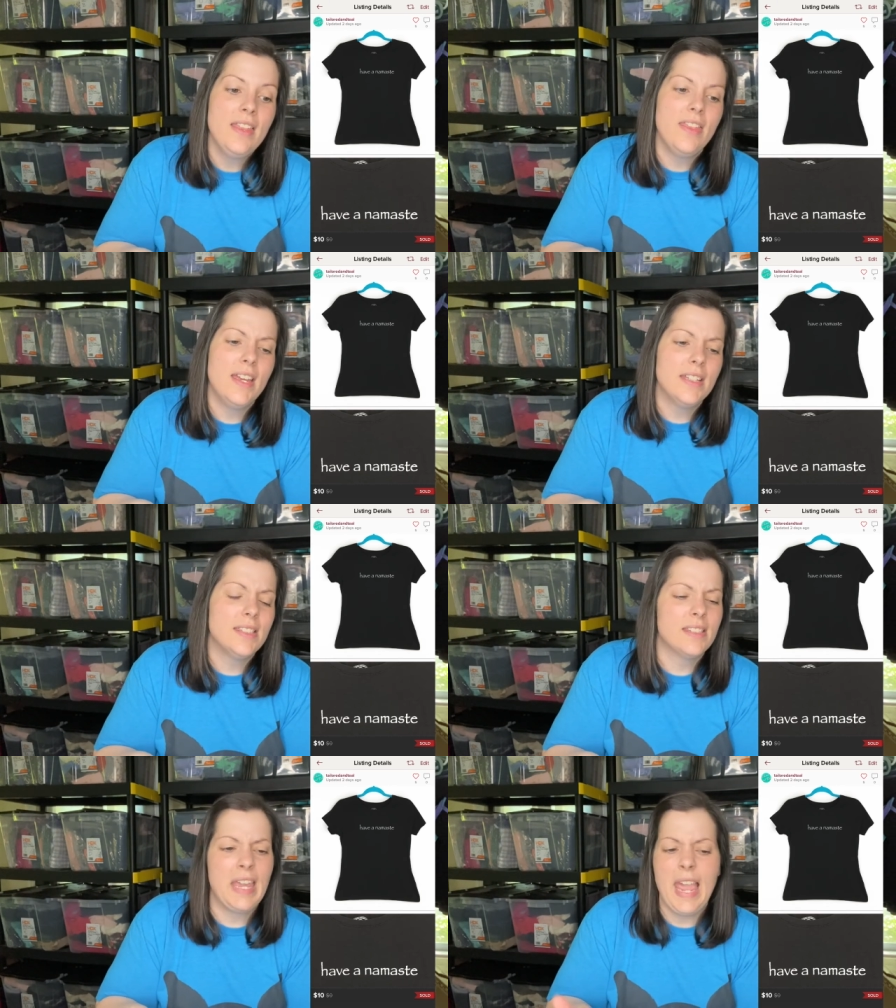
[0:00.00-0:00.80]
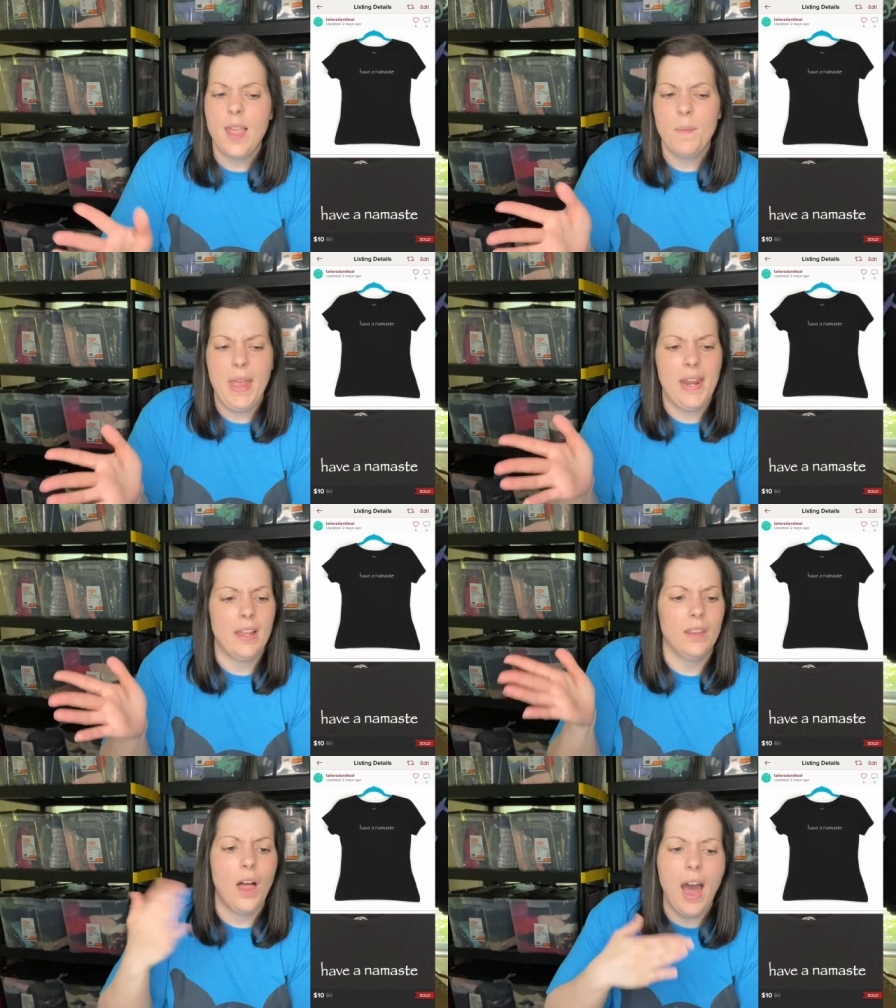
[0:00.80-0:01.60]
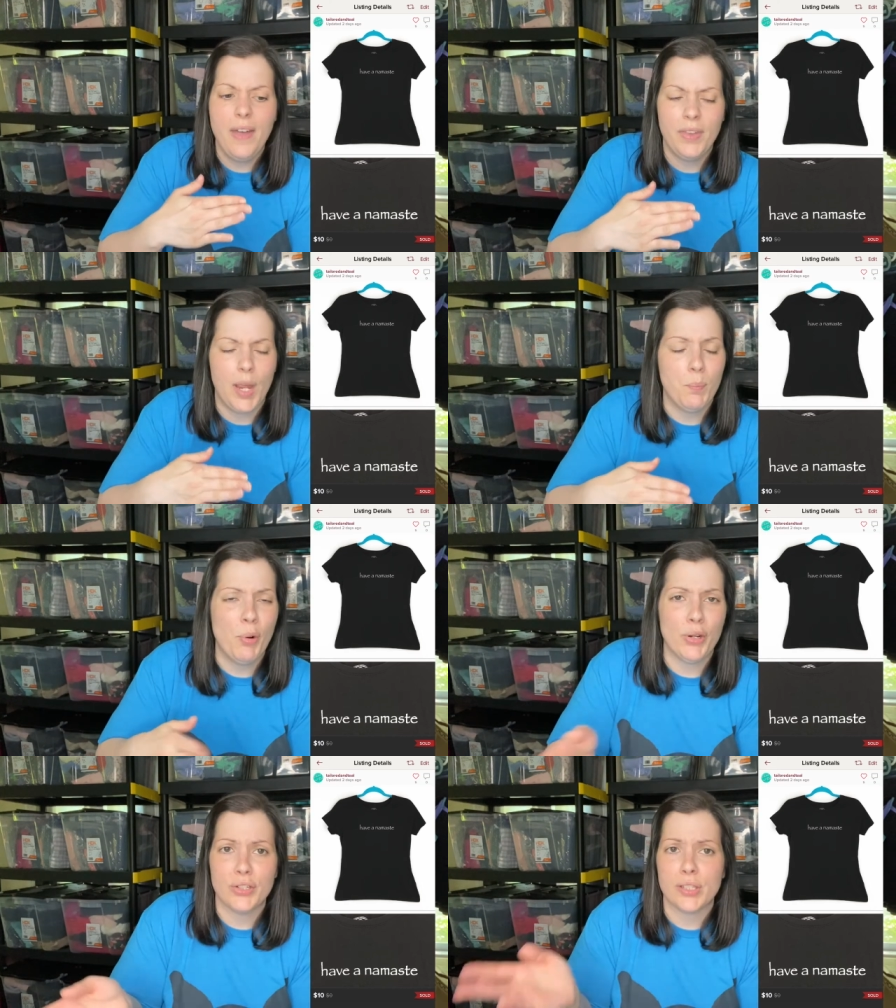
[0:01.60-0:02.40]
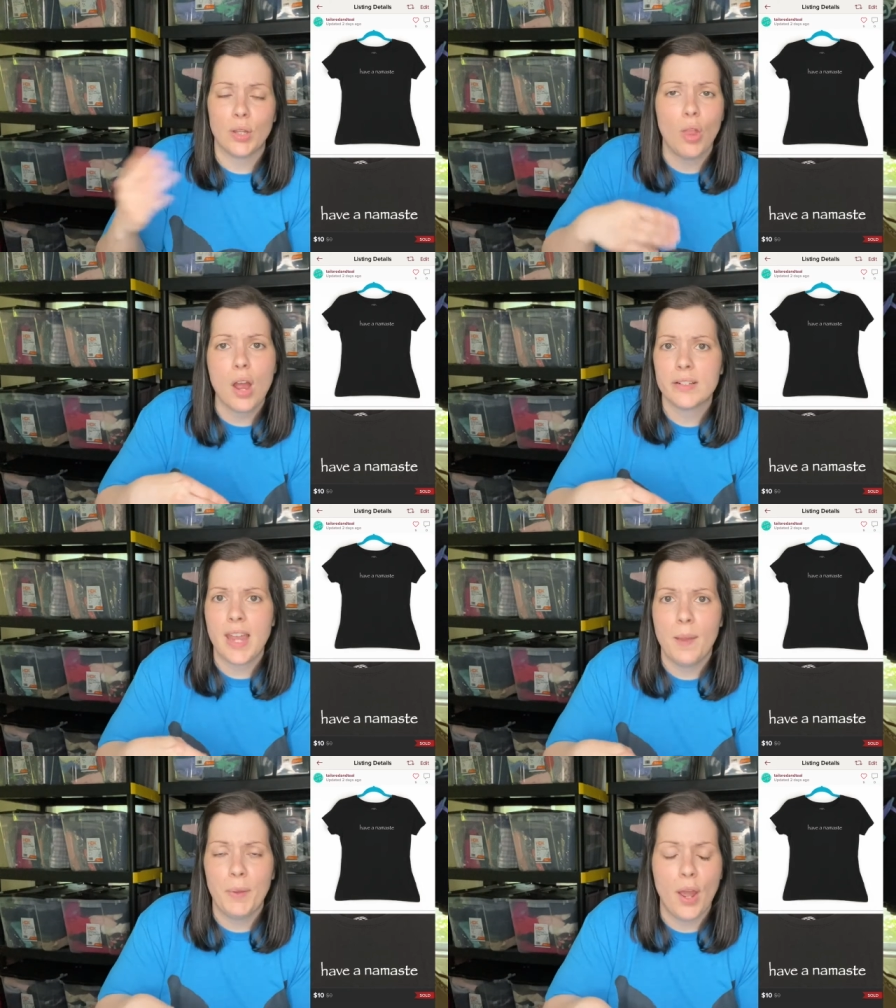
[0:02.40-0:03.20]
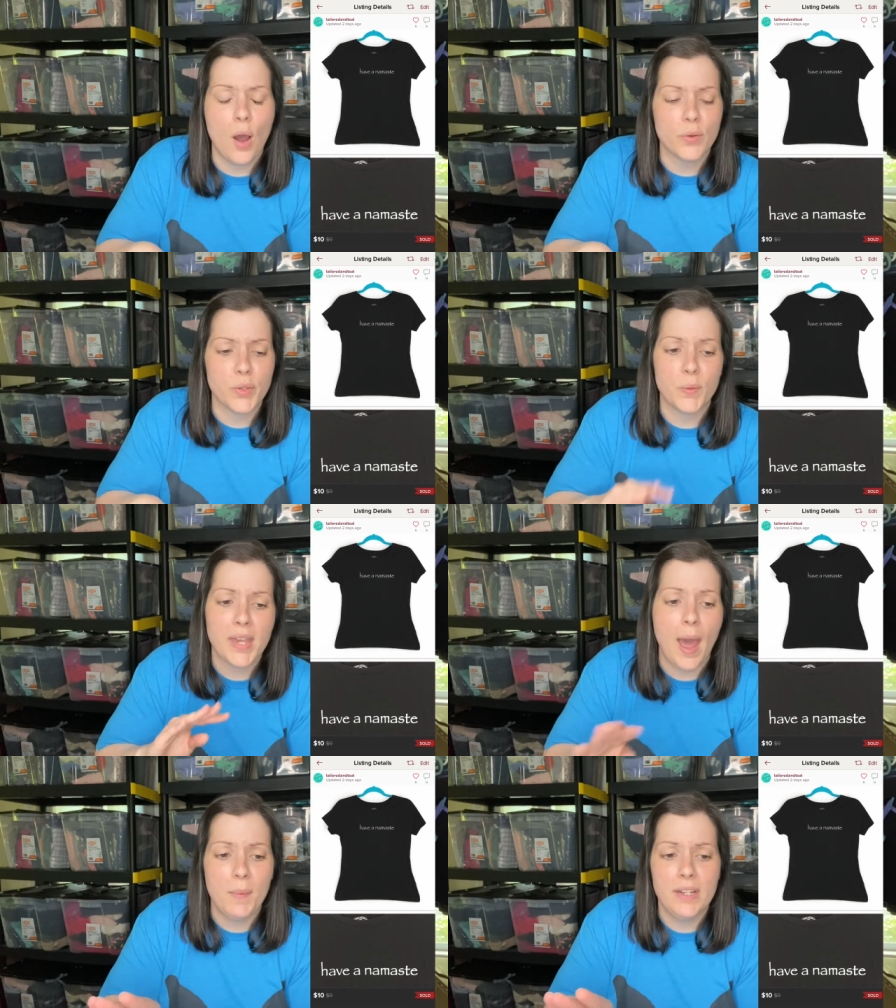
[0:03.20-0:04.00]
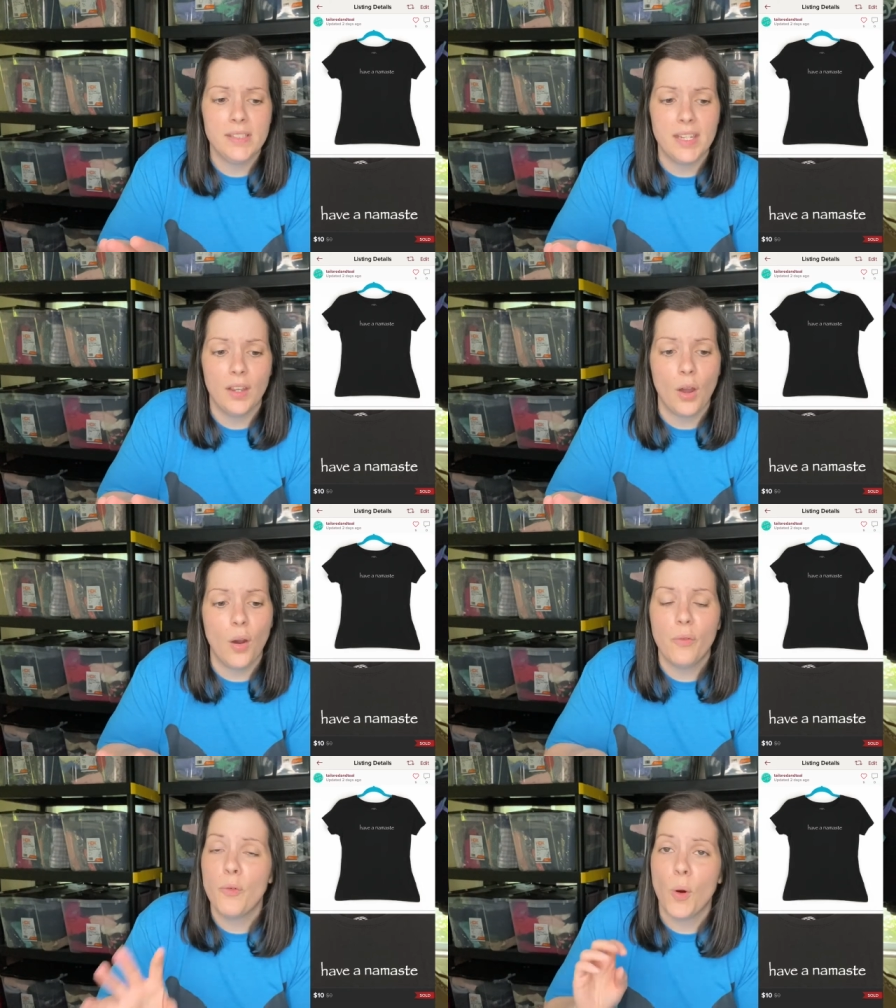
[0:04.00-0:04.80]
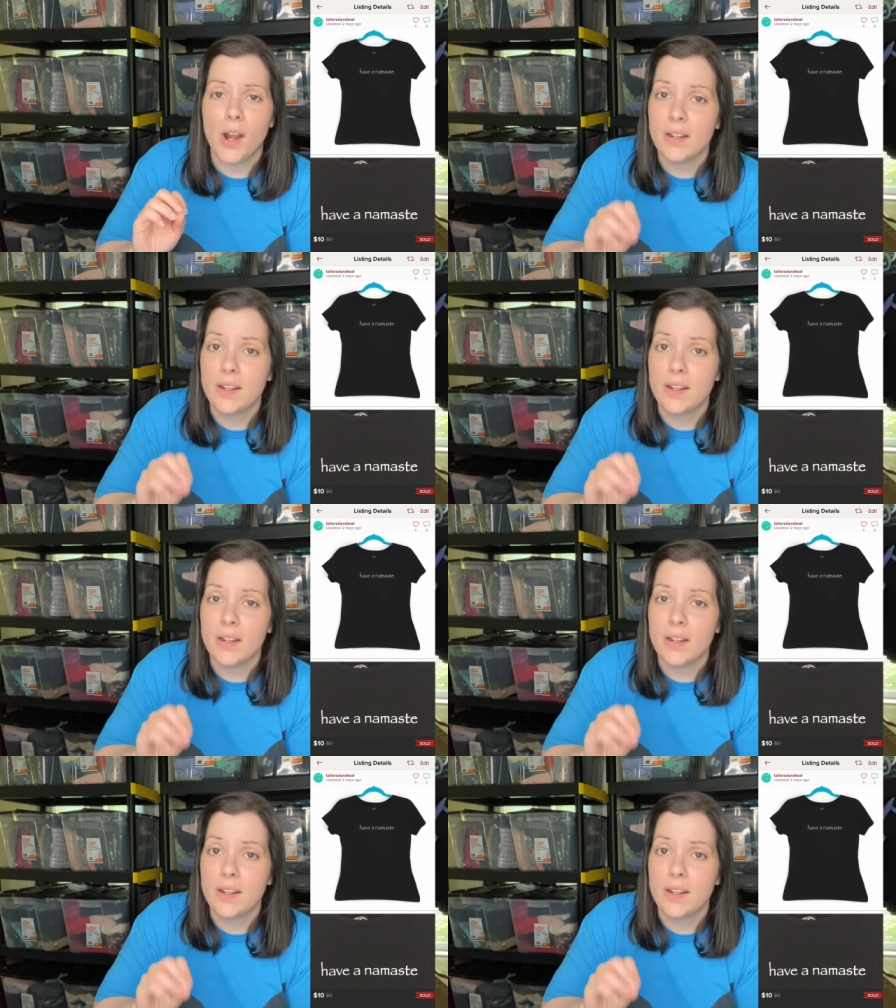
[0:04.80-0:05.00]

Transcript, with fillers: This came in a lot that I purchased a long time ago, so I was happy to see it go for